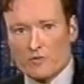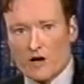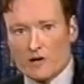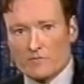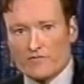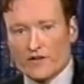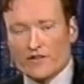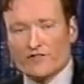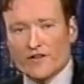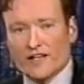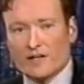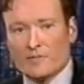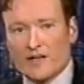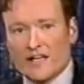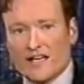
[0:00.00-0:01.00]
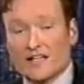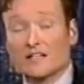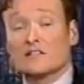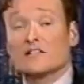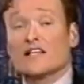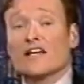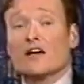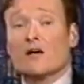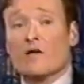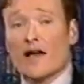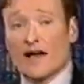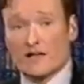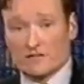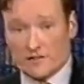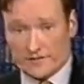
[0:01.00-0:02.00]
welcome very funny comedian Leo
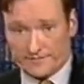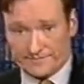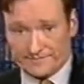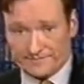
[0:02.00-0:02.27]
Allen.